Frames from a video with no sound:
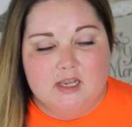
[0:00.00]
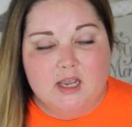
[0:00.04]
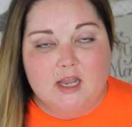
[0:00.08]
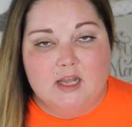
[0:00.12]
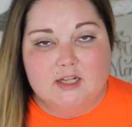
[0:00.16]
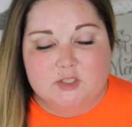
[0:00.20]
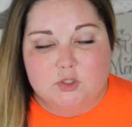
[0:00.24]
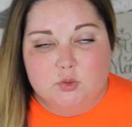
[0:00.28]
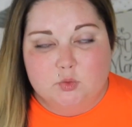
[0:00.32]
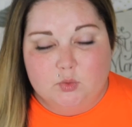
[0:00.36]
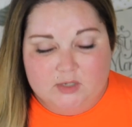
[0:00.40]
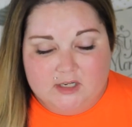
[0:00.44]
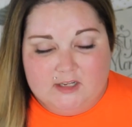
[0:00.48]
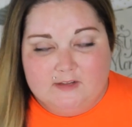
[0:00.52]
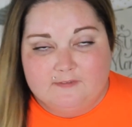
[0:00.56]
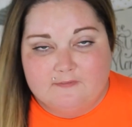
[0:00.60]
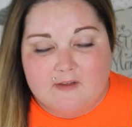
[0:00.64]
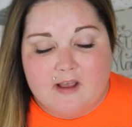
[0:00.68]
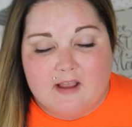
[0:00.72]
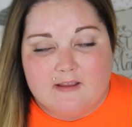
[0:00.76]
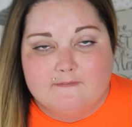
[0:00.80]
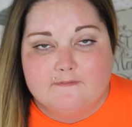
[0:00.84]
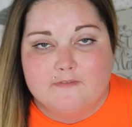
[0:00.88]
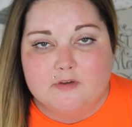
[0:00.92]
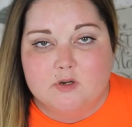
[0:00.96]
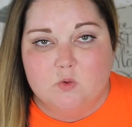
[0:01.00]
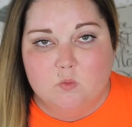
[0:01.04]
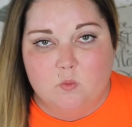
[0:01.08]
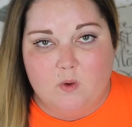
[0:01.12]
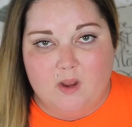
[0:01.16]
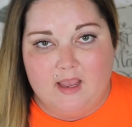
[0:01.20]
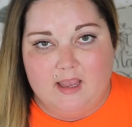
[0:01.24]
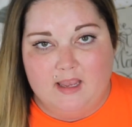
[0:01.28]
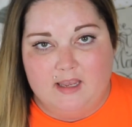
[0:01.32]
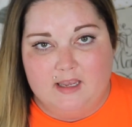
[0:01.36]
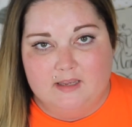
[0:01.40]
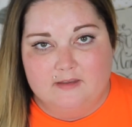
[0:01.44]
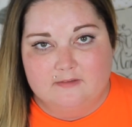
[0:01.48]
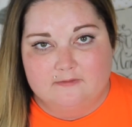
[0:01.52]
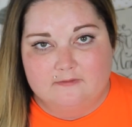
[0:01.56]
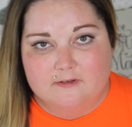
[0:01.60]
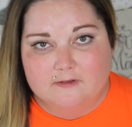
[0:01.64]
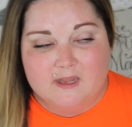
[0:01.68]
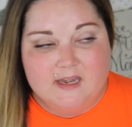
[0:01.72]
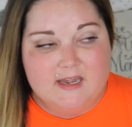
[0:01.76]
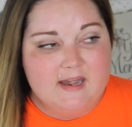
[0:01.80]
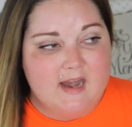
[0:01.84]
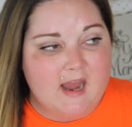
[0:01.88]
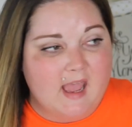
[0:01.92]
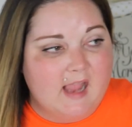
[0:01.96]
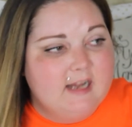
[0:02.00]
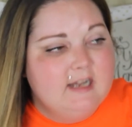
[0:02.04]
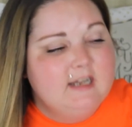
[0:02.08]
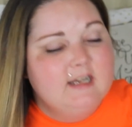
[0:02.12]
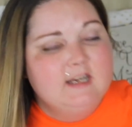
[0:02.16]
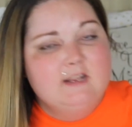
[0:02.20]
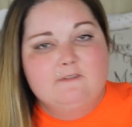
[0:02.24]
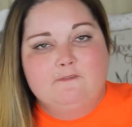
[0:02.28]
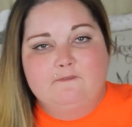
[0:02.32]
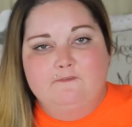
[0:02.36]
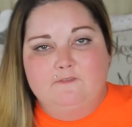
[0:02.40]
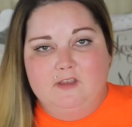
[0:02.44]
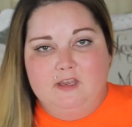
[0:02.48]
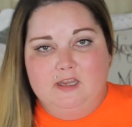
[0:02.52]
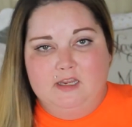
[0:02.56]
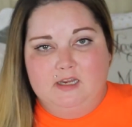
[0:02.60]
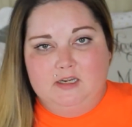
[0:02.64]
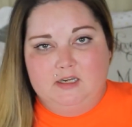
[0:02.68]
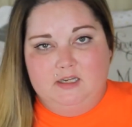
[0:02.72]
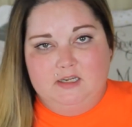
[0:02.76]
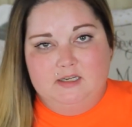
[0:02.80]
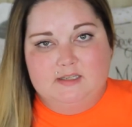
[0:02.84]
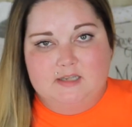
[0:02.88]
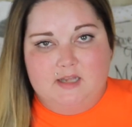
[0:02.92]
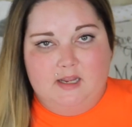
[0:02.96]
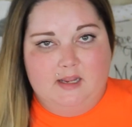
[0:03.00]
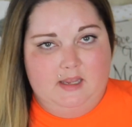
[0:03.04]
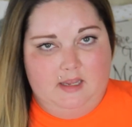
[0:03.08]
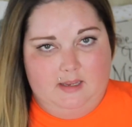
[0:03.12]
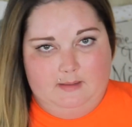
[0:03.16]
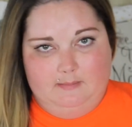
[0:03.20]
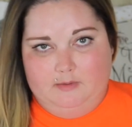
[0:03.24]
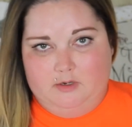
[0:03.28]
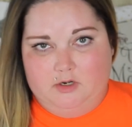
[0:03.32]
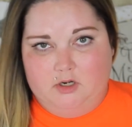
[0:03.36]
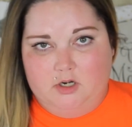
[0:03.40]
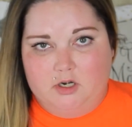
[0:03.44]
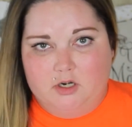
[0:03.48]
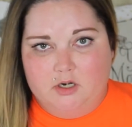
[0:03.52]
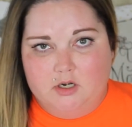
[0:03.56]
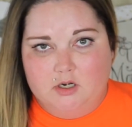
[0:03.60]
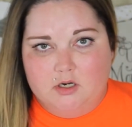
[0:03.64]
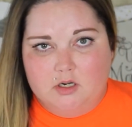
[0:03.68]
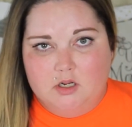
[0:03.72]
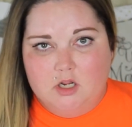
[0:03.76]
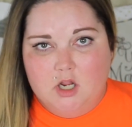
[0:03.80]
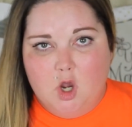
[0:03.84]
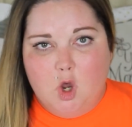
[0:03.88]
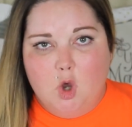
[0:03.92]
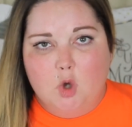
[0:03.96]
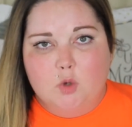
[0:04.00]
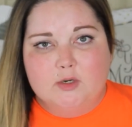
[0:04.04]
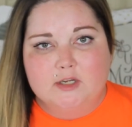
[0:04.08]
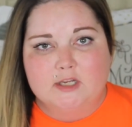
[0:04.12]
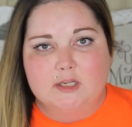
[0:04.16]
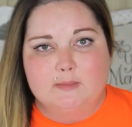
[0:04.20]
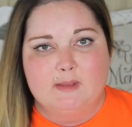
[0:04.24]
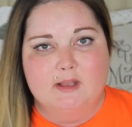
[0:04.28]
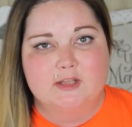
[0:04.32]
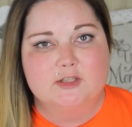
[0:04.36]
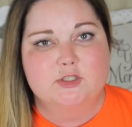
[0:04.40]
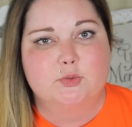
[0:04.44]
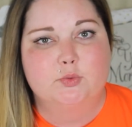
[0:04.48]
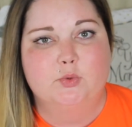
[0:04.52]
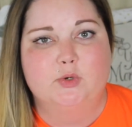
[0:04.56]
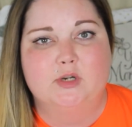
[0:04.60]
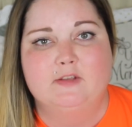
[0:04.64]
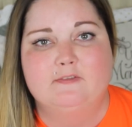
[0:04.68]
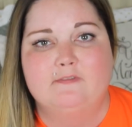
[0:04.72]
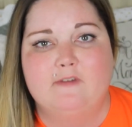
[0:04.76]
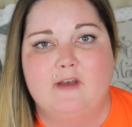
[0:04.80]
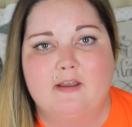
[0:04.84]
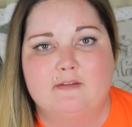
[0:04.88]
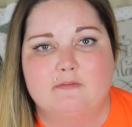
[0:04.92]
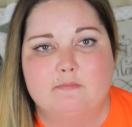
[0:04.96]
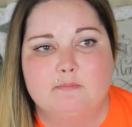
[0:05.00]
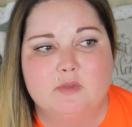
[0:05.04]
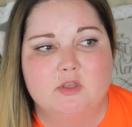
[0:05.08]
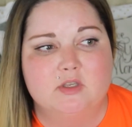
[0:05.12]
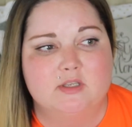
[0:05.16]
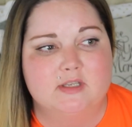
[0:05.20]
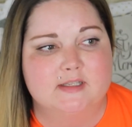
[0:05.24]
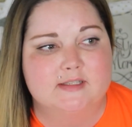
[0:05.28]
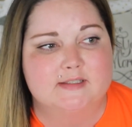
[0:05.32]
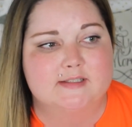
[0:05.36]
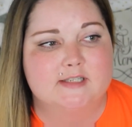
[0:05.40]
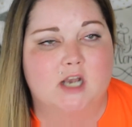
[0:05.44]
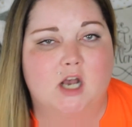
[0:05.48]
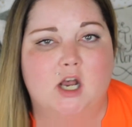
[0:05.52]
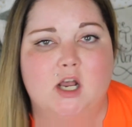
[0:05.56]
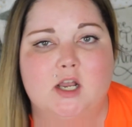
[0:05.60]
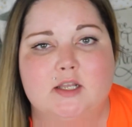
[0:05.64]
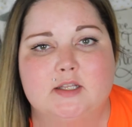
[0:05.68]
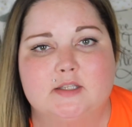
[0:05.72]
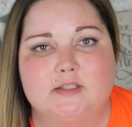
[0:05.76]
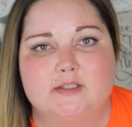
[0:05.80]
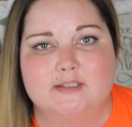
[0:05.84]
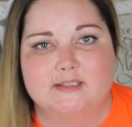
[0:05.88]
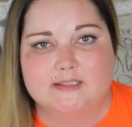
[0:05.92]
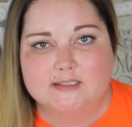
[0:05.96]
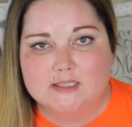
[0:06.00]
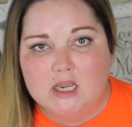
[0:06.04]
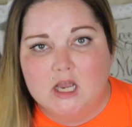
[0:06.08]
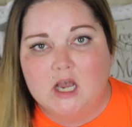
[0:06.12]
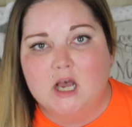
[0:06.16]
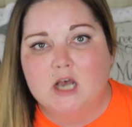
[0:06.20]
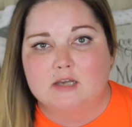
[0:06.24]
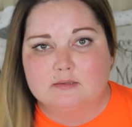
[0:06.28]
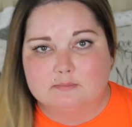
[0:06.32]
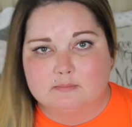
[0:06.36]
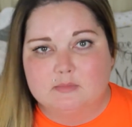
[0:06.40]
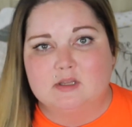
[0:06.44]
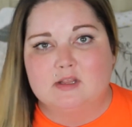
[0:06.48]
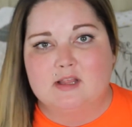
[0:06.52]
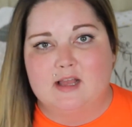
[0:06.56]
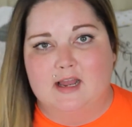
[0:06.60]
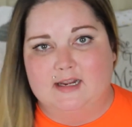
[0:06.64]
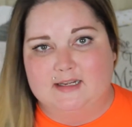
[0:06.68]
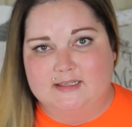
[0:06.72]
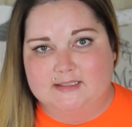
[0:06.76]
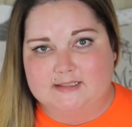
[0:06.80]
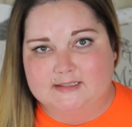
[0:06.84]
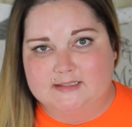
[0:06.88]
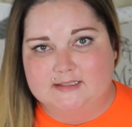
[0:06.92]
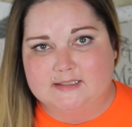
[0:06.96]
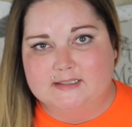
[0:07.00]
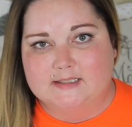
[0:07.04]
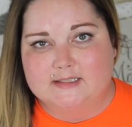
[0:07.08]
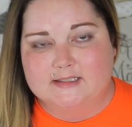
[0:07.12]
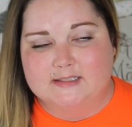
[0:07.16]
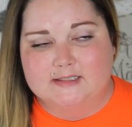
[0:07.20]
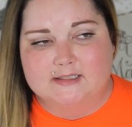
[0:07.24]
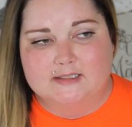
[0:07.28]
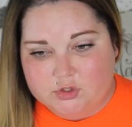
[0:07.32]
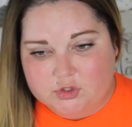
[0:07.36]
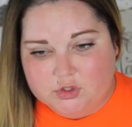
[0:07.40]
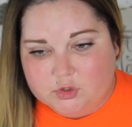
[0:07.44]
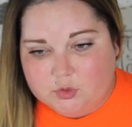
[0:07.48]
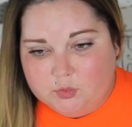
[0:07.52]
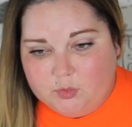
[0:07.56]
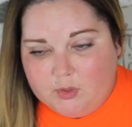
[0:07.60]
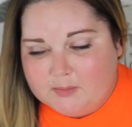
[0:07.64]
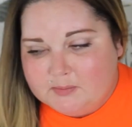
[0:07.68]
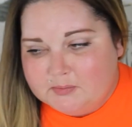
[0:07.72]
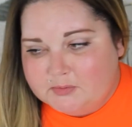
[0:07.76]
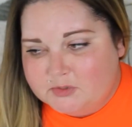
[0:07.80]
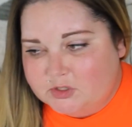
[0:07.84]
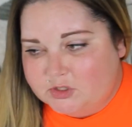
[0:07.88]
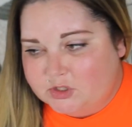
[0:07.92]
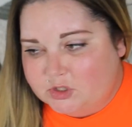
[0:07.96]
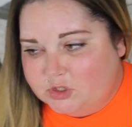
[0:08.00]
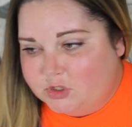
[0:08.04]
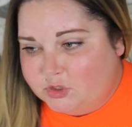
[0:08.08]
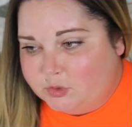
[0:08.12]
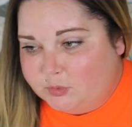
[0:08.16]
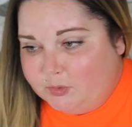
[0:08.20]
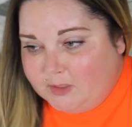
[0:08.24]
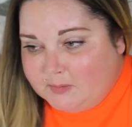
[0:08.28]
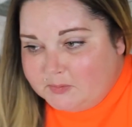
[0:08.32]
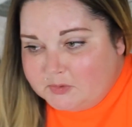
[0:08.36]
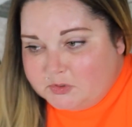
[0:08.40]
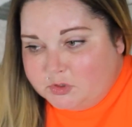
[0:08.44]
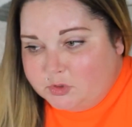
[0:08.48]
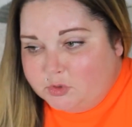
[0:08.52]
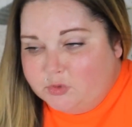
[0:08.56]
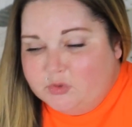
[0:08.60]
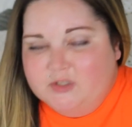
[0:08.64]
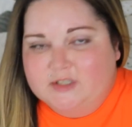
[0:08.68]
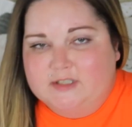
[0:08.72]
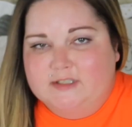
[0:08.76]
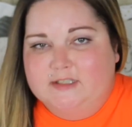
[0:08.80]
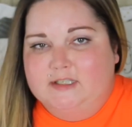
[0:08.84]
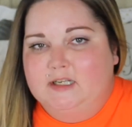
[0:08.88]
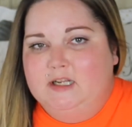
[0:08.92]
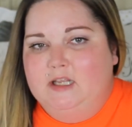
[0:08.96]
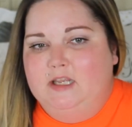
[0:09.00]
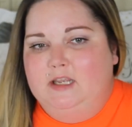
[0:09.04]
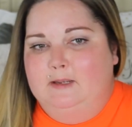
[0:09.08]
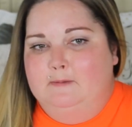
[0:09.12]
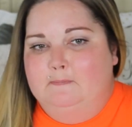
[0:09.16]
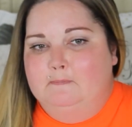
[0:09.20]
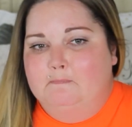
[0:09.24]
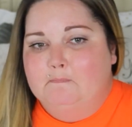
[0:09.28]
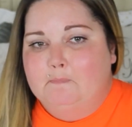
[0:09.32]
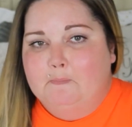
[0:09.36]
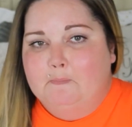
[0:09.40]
a 25-foot wave, 90 feet in diameter, holding about 25 million tons of molasses, sweeps through the city